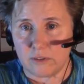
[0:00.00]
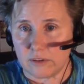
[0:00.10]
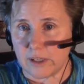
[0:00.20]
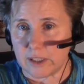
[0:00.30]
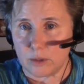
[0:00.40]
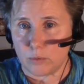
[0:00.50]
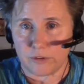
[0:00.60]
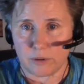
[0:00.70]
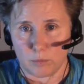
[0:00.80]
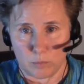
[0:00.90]
exactly why
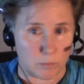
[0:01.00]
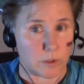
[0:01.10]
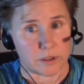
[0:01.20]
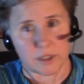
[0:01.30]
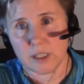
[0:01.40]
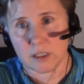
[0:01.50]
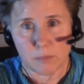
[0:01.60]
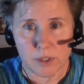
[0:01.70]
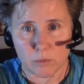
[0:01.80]
someone would want to take a money